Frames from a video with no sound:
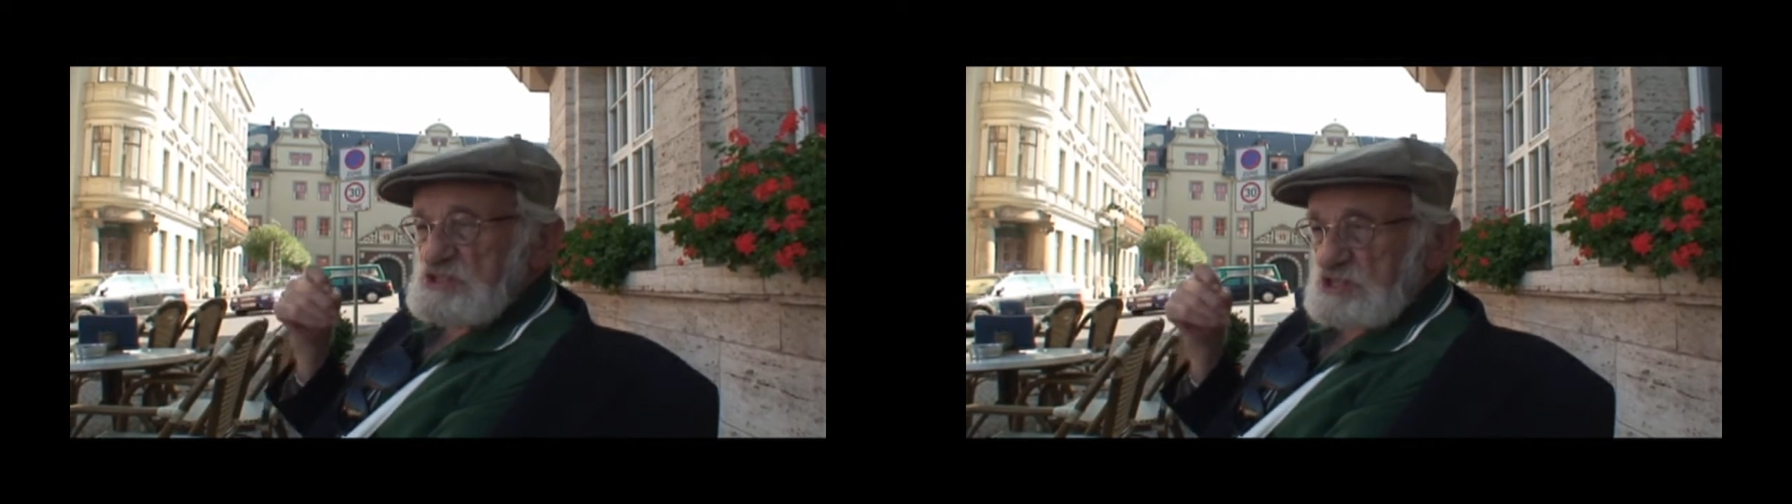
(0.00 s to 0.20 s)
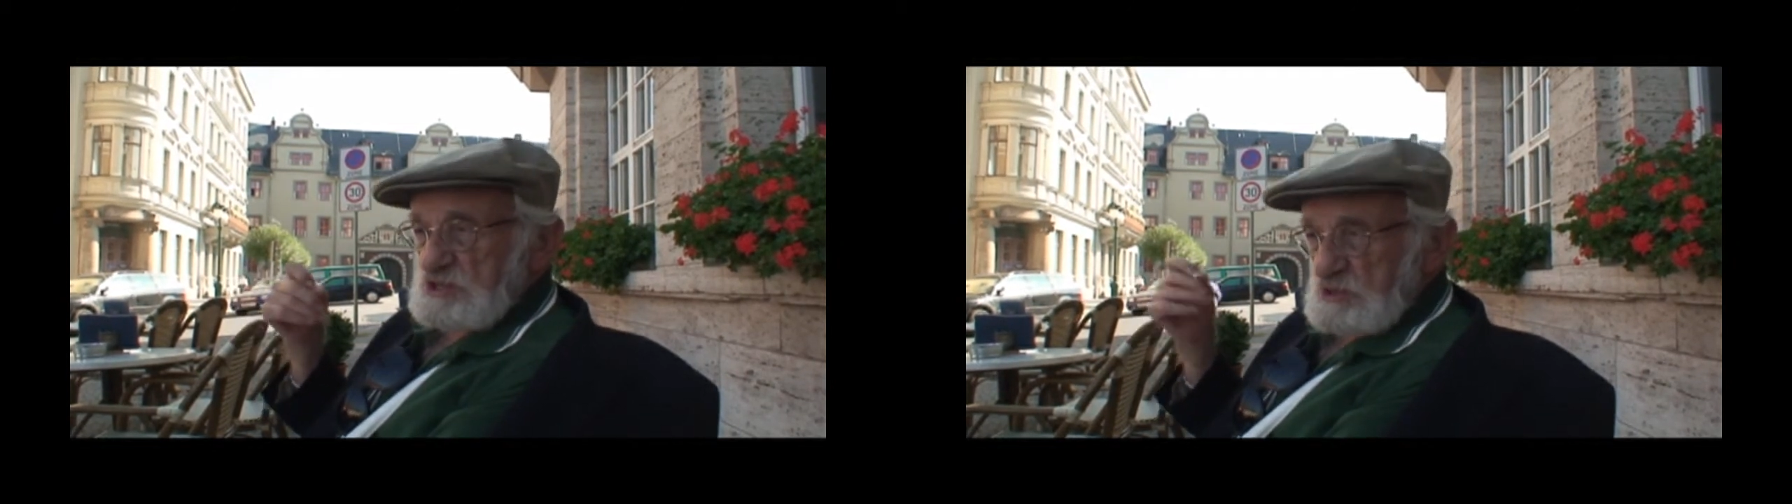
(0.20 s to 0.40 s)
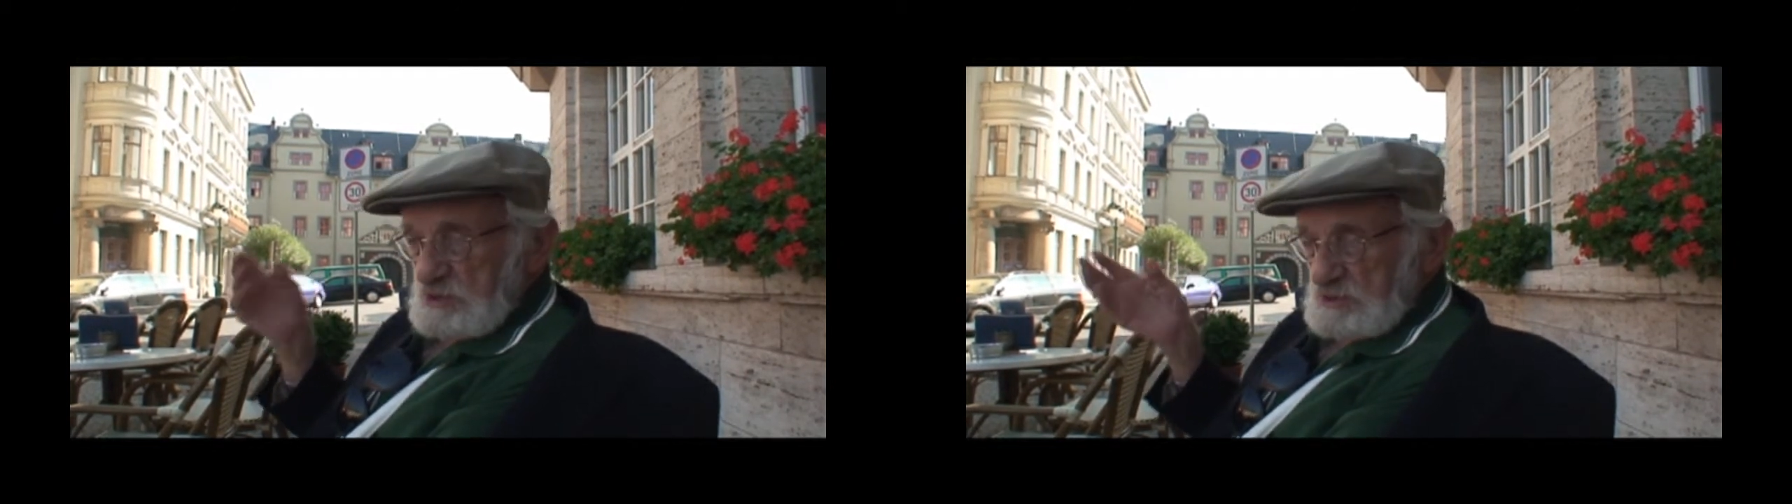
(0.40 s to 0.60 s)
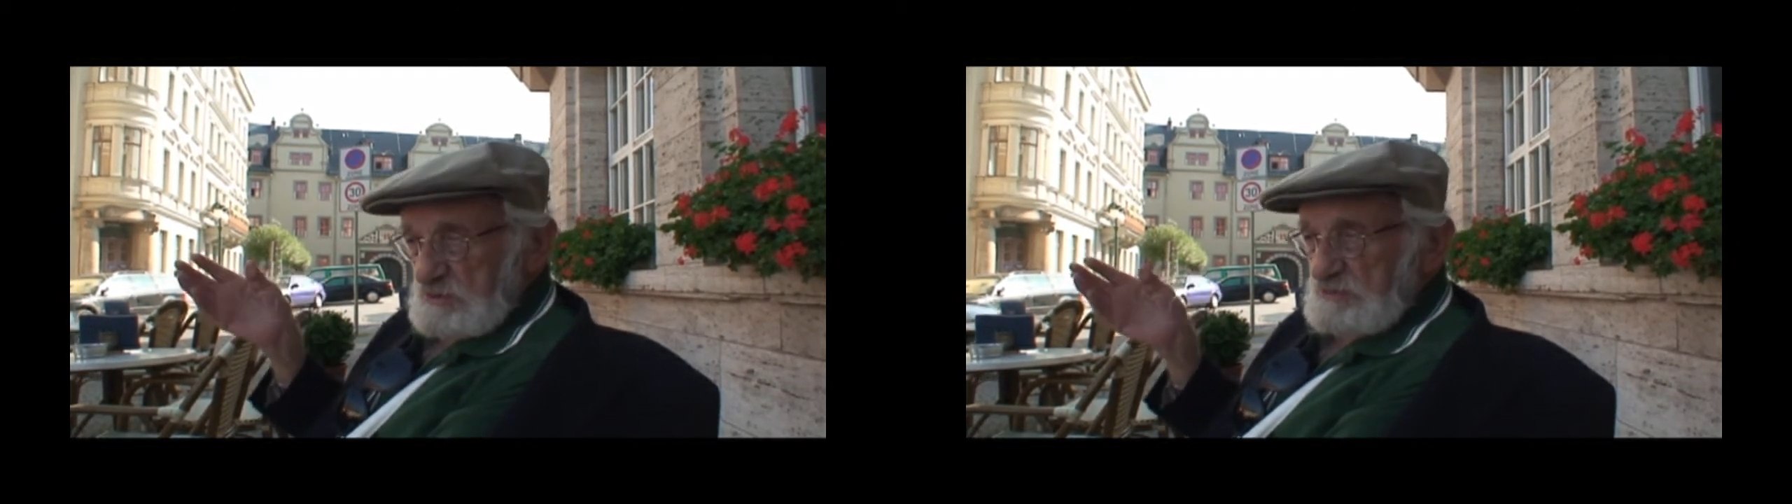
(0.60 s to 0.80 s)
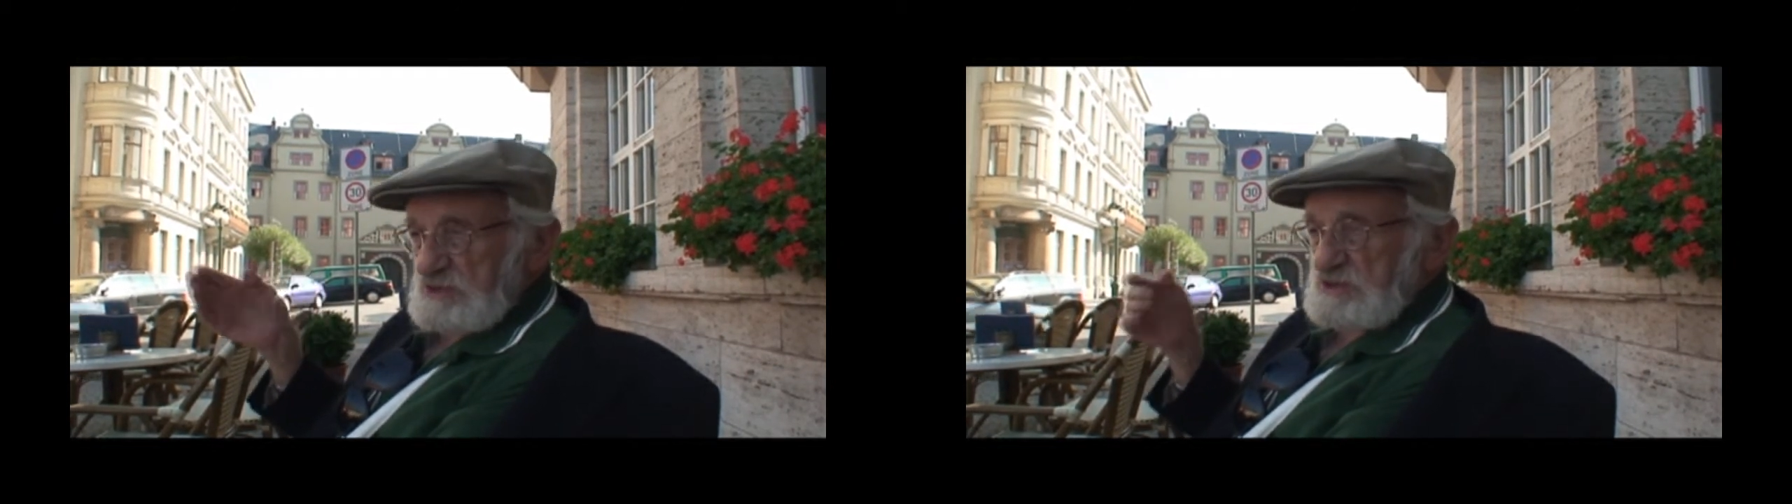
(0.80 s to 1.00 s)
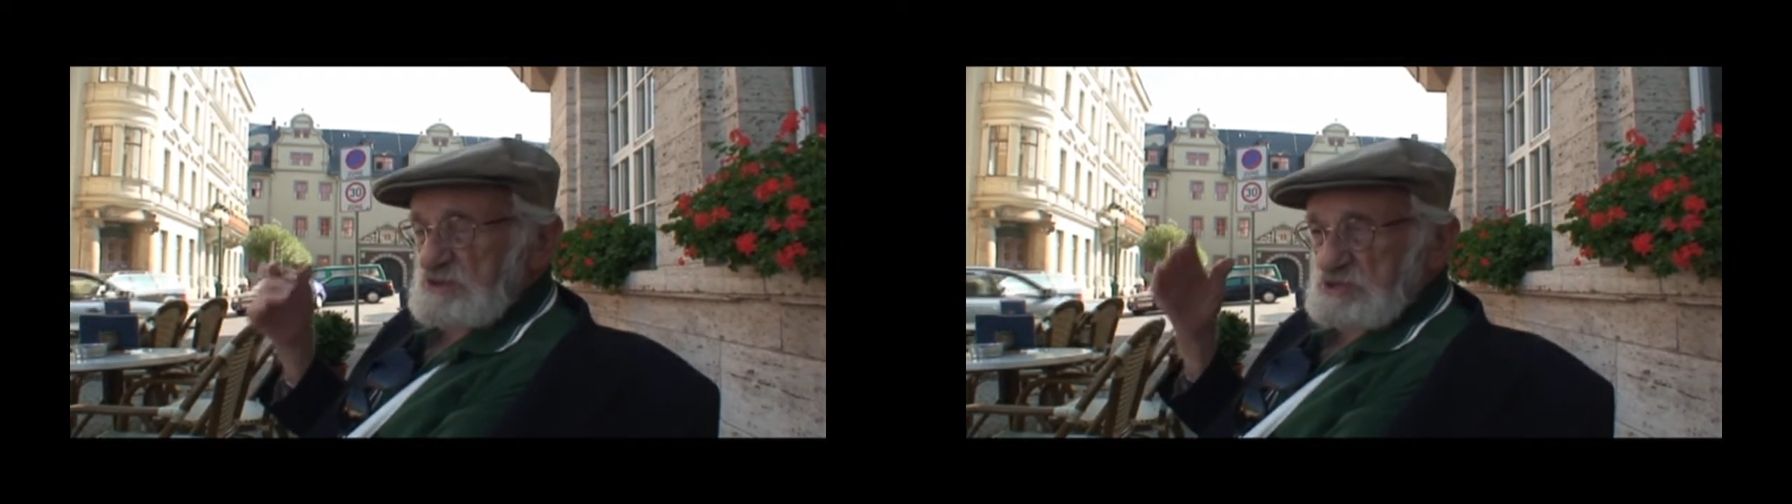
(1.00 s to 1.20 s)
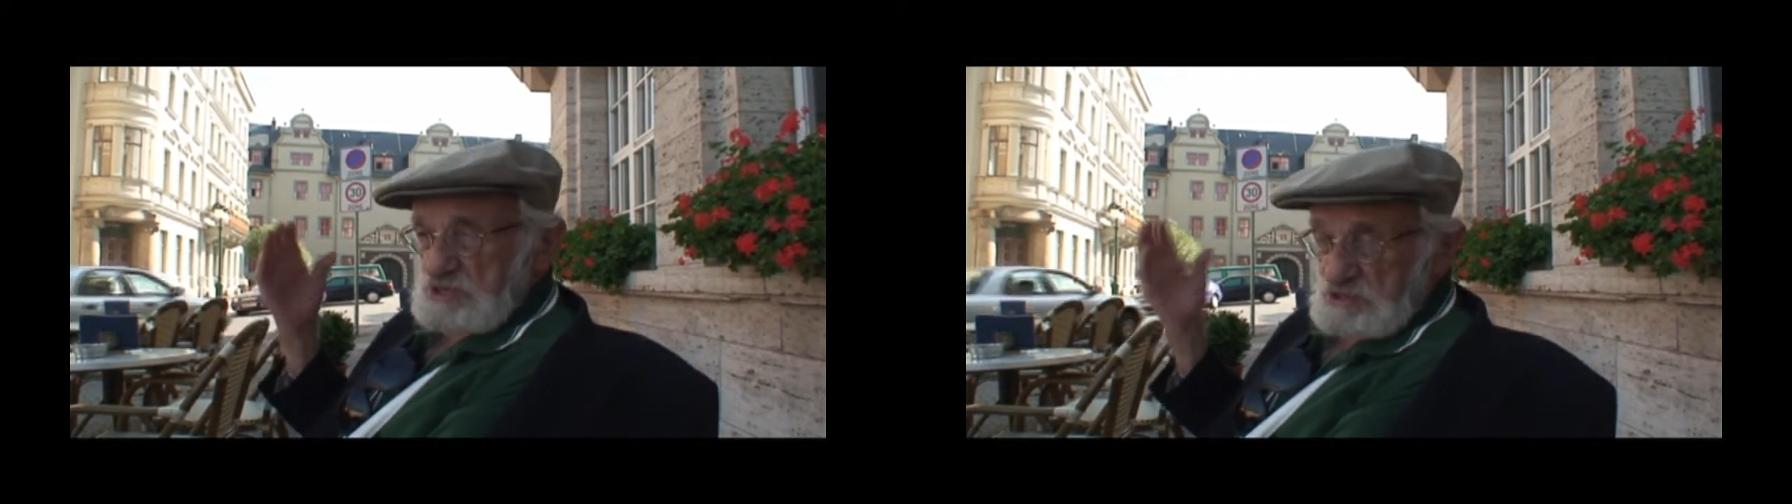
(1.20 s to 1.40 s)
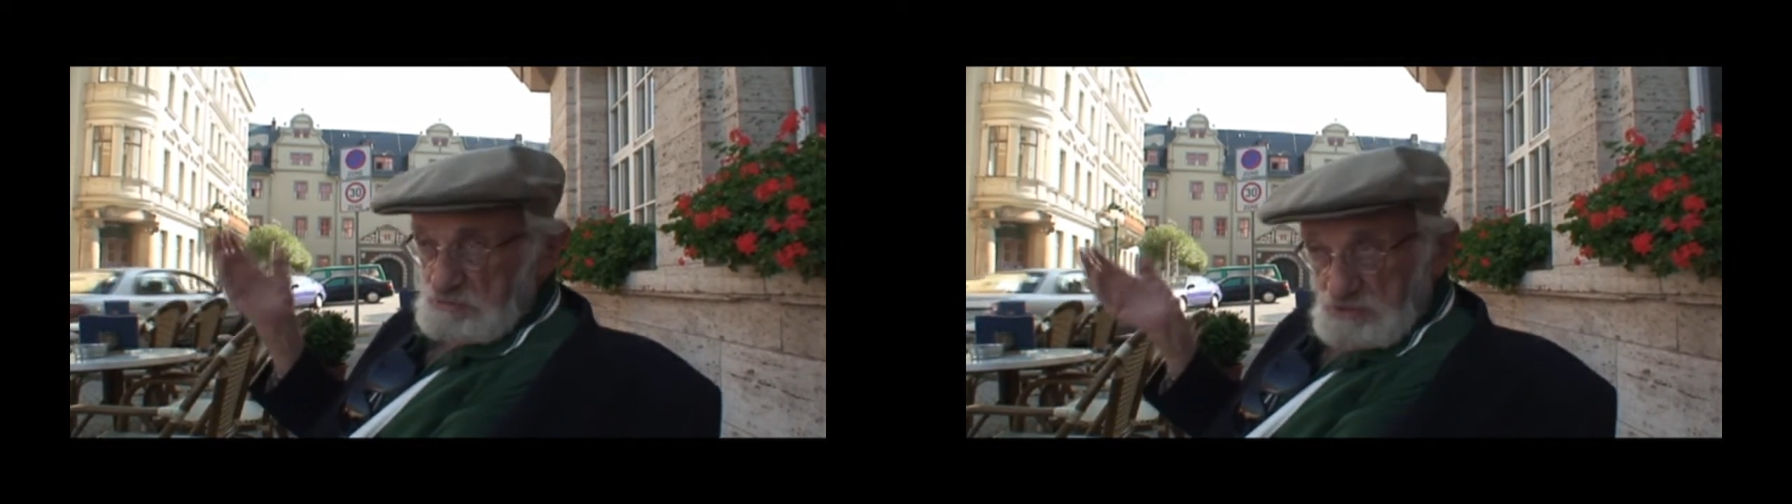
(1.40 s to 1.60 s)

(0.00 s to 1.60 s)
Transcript: She heard of it and she